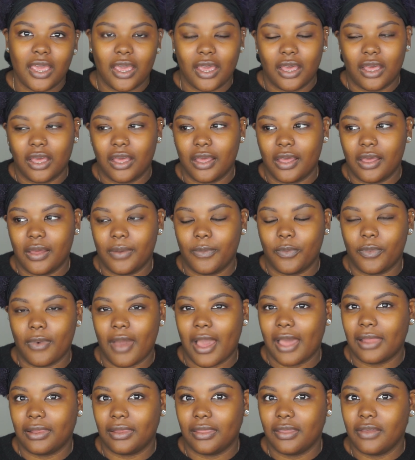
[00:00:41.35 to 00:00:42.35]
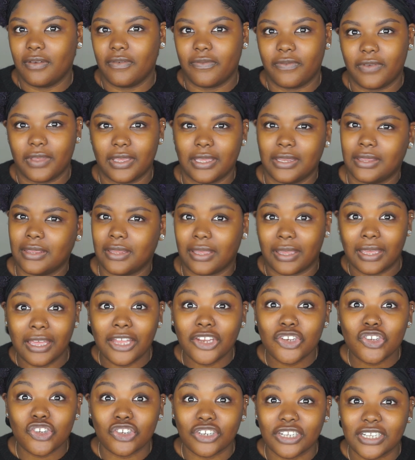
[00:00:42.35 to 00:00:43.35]
I live in the
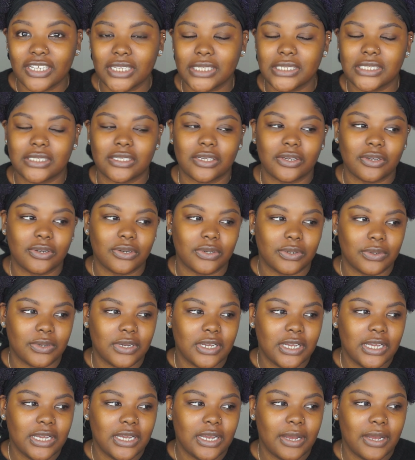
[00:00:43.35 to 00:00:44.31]
country, so